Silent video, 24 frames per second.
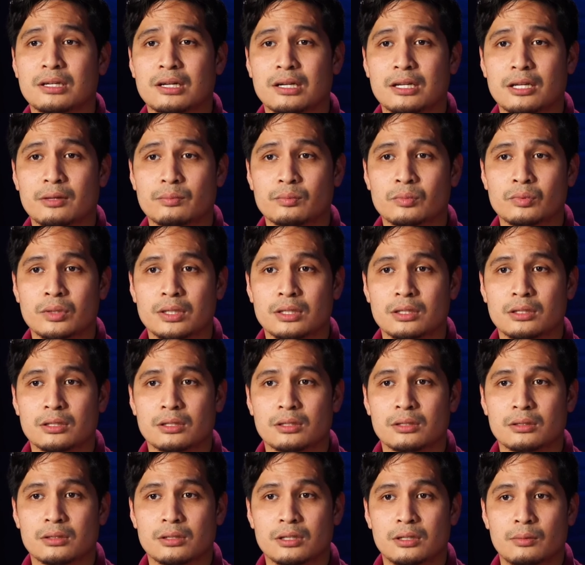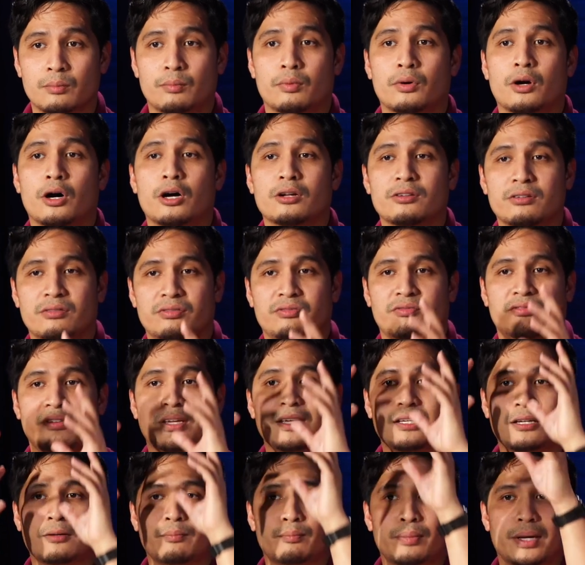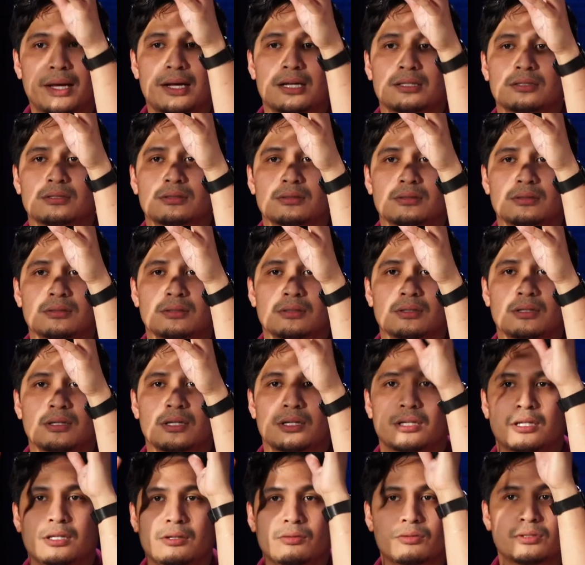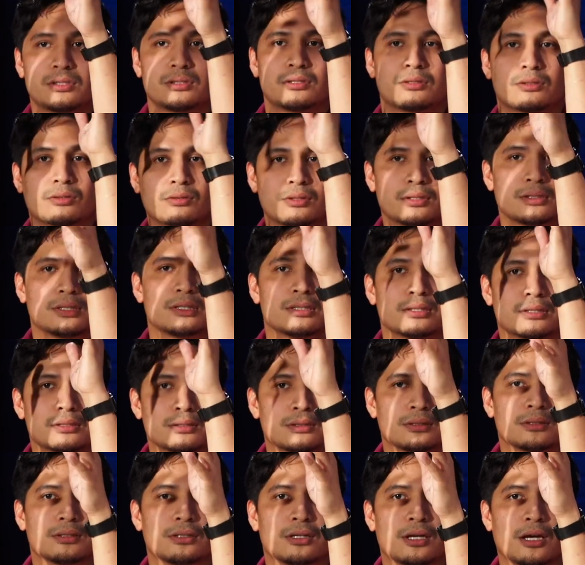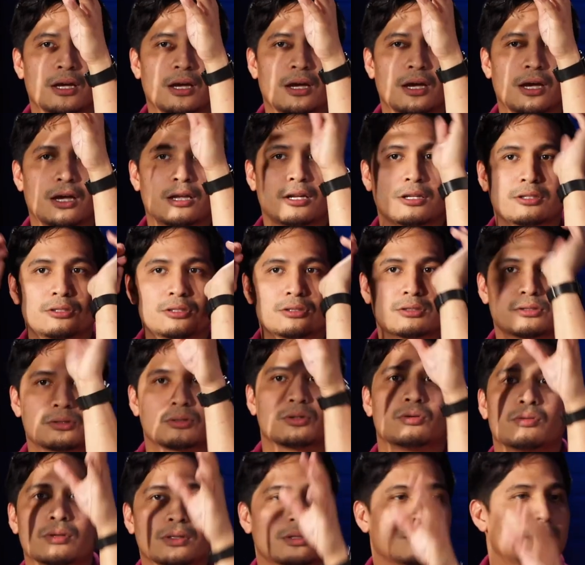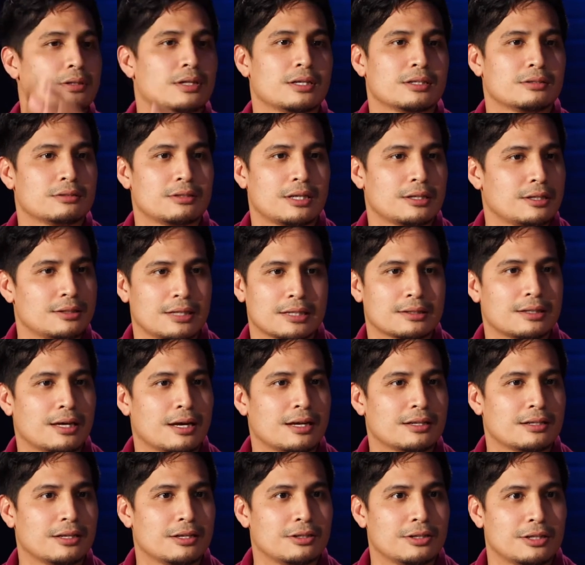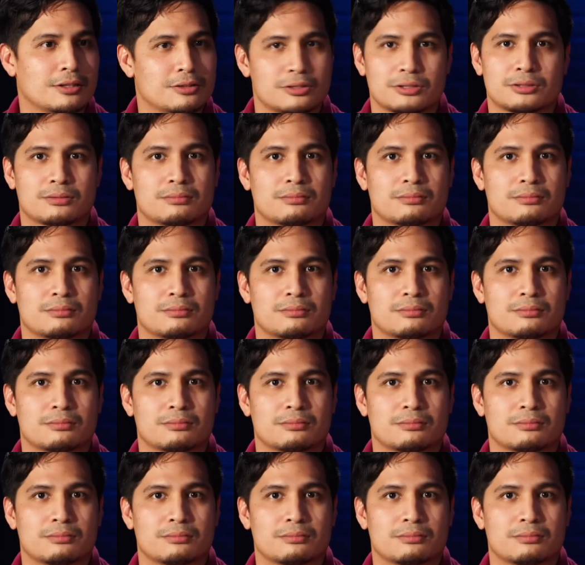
clip when LeBron fake a pass. He was just doing this and they just threw it like like, like that, and then it just